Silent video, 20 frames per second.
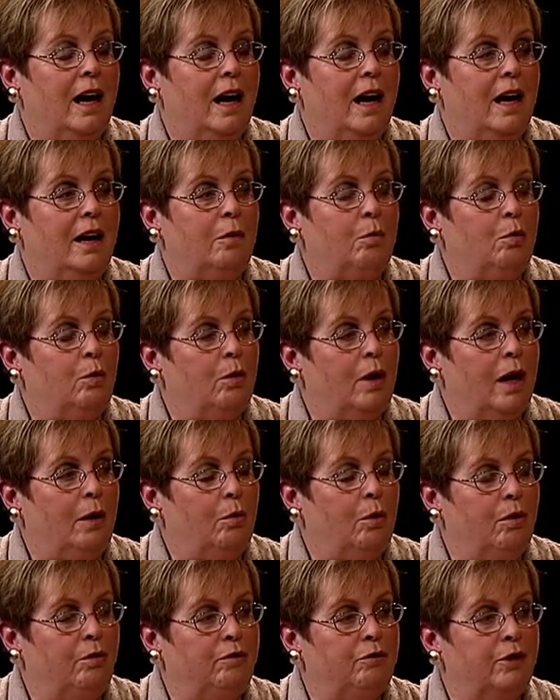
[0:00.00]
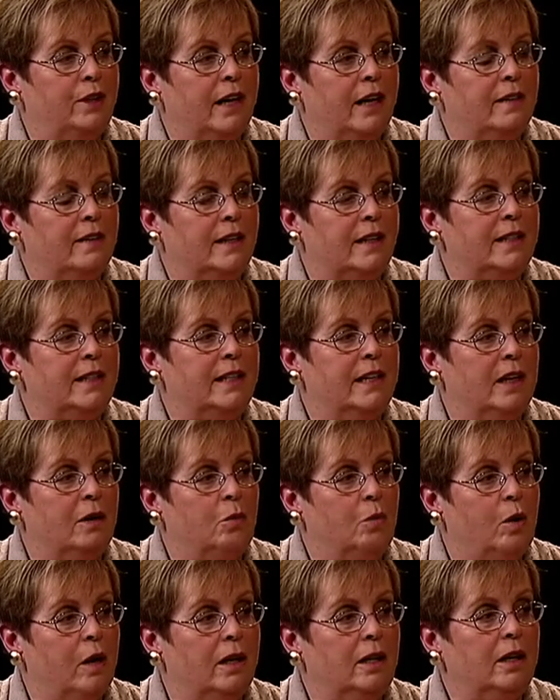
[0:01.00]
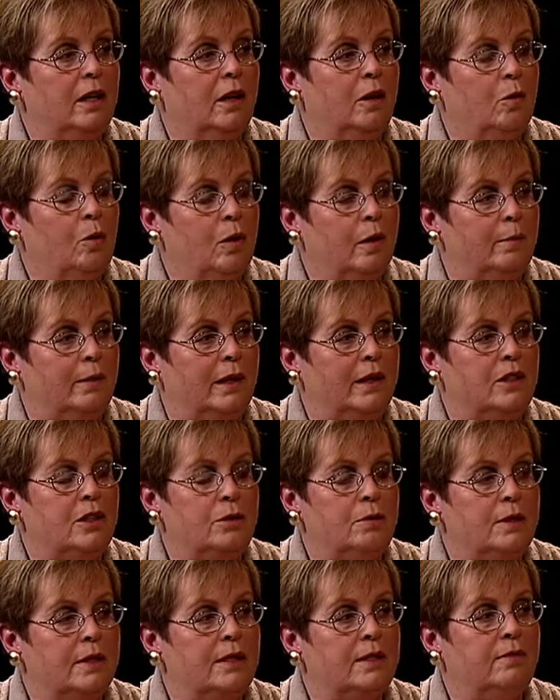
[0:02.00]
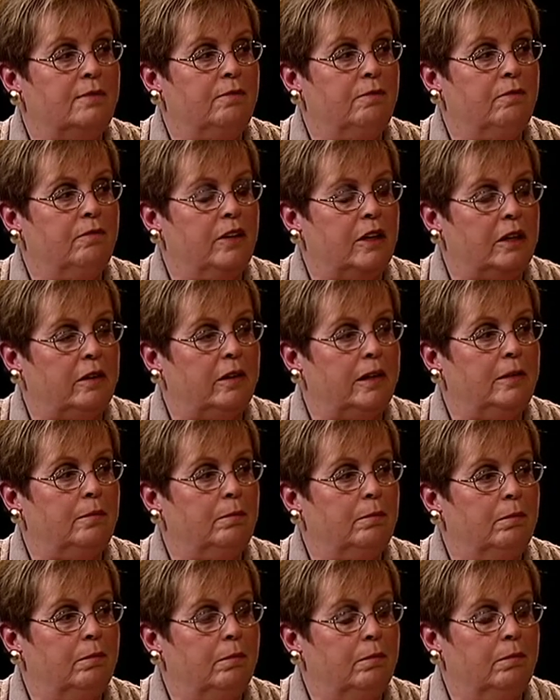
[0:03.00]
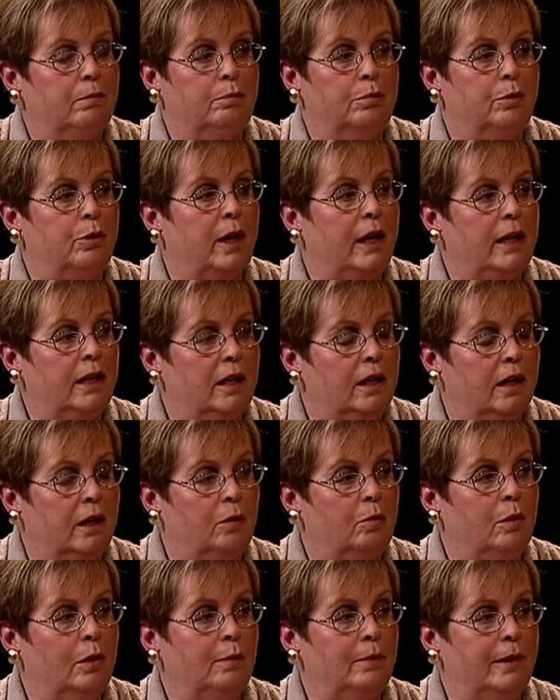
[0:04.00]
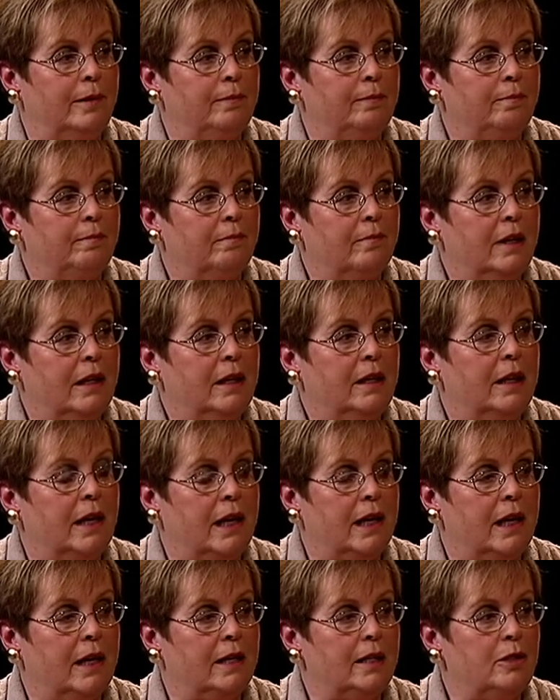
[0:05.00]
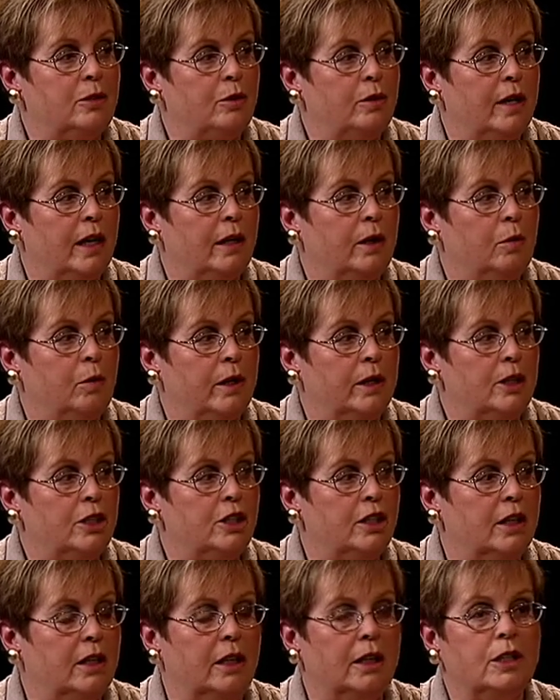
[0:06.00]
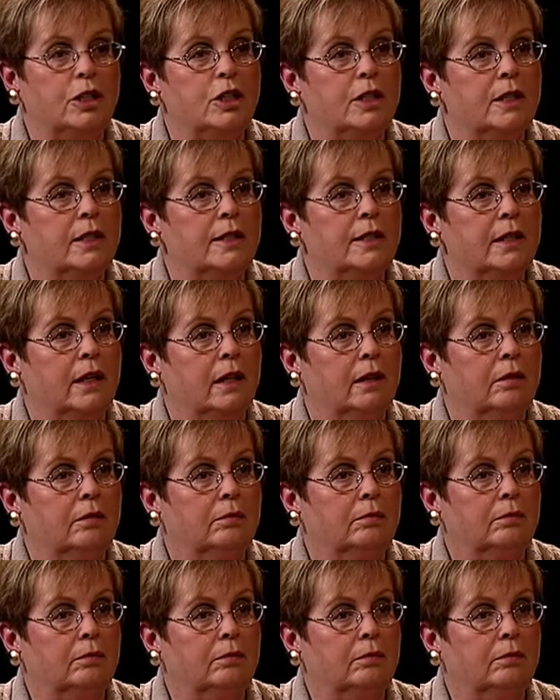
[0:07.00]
I won't forget this. One young woman, she was very bright young woman, and I asked her that question, and she said,